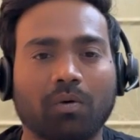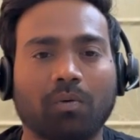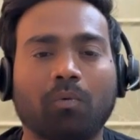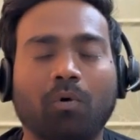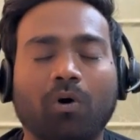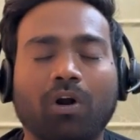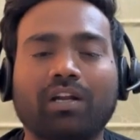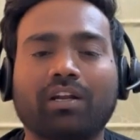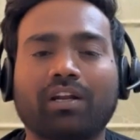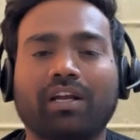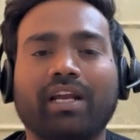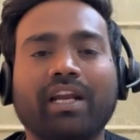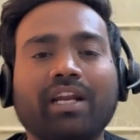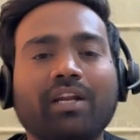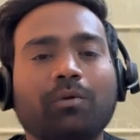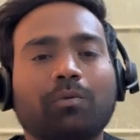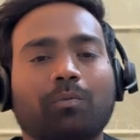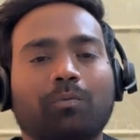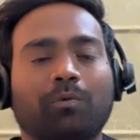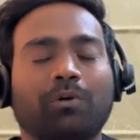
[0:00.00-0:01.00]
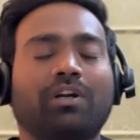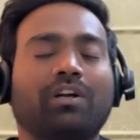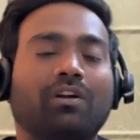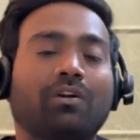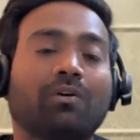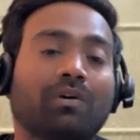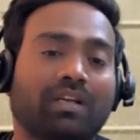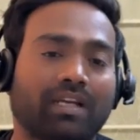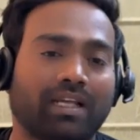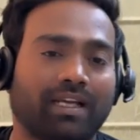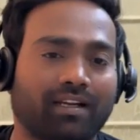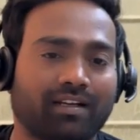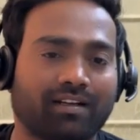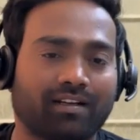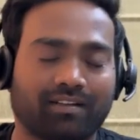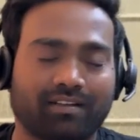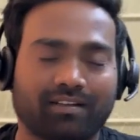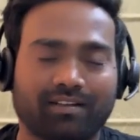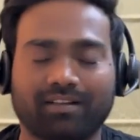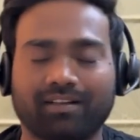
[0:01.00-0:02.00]
what it would look like.
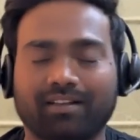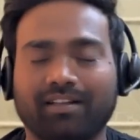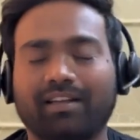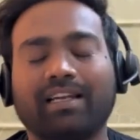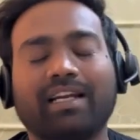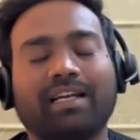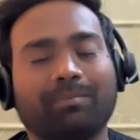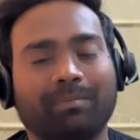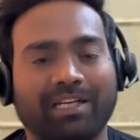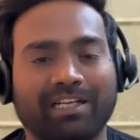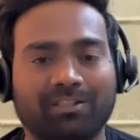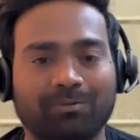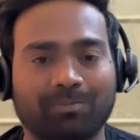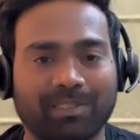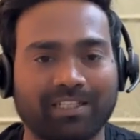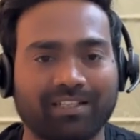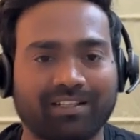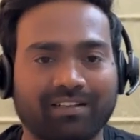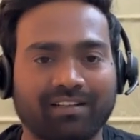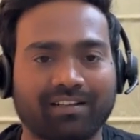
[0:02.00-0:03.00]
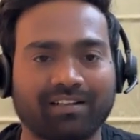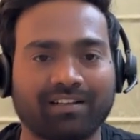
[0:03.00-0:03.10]
Let me explain.